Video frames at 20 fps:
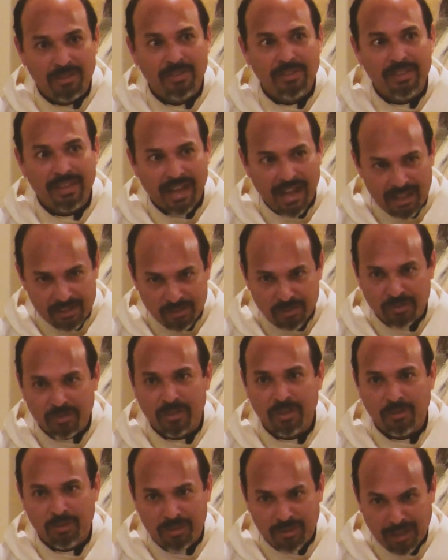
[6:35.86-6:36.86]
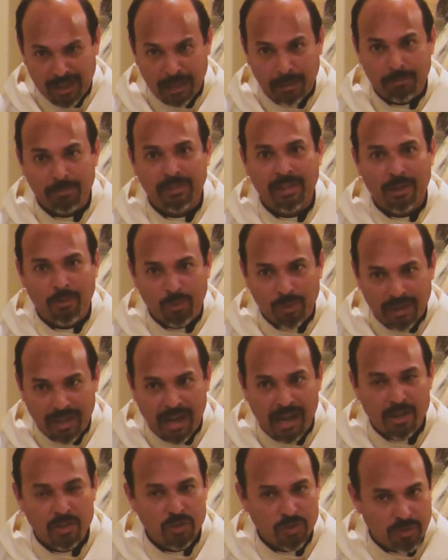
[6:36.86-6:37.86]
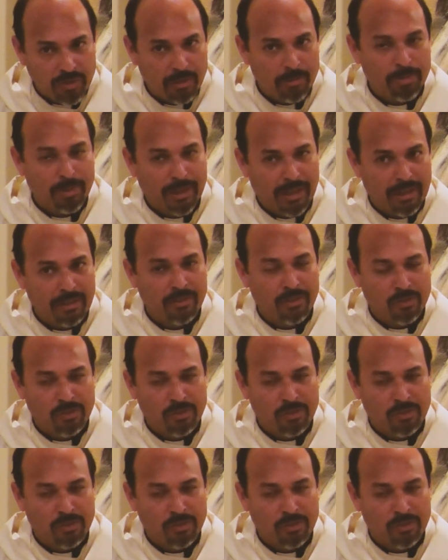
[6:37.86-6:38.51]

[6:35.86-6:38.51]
That's the time that we actually employ